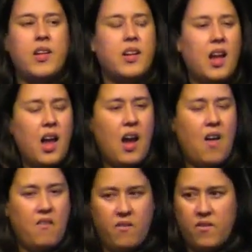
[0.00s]
what
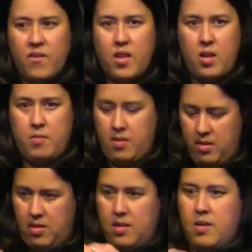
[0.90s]
do we
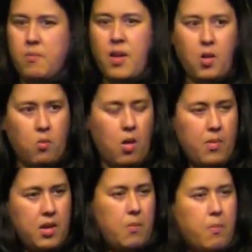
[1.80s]
demand?
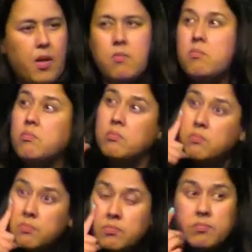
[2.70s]
A
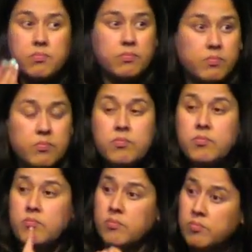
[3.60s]
voice, a
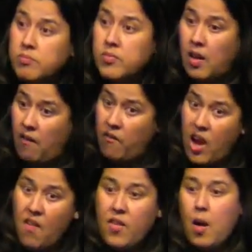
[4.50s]
vision, a
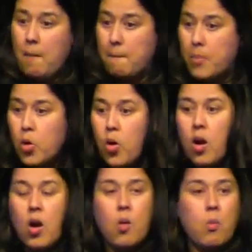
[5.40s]
revelation to
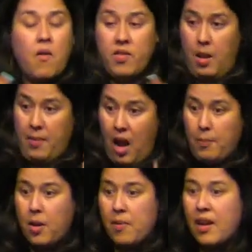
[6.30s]
prove our
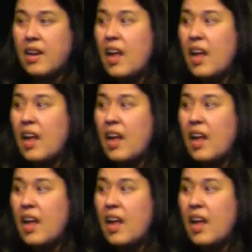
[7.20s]
faith.